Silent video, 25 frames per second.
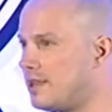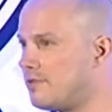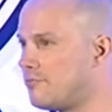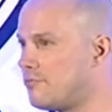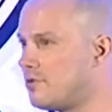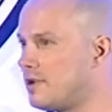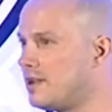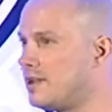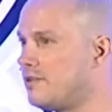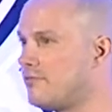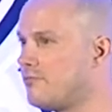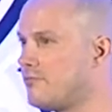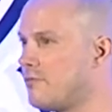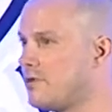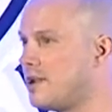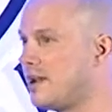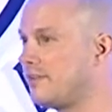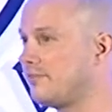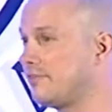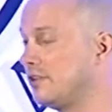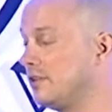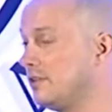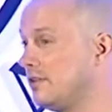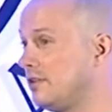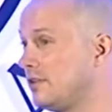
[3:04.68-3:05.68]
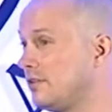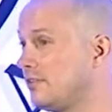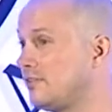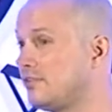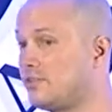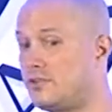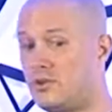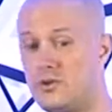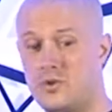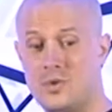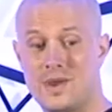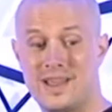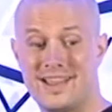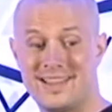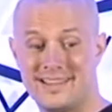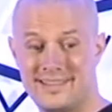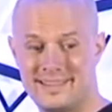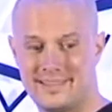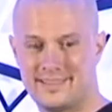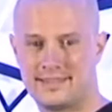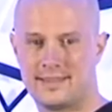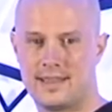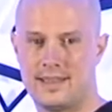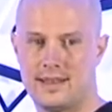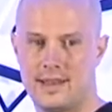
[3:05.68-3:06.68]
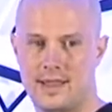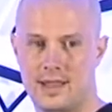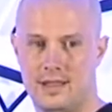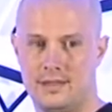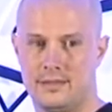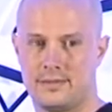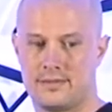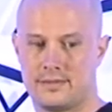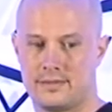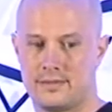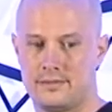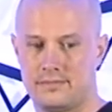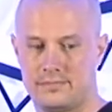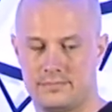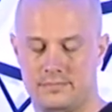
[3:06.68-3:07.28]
really relevant to skin health.